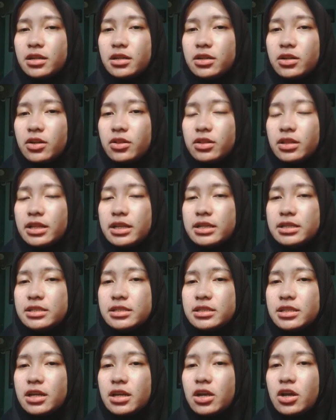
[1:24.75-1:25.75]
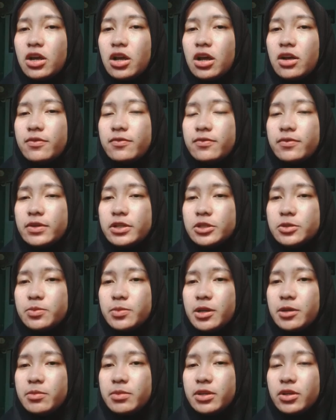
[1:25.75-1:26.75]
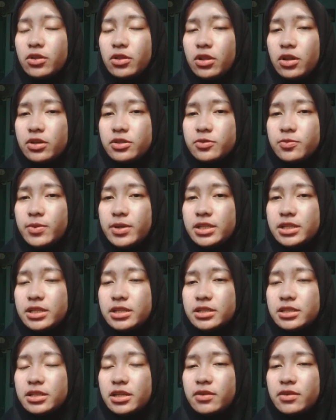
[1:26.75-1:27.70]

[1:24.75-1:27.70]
not least of which may be your lost wages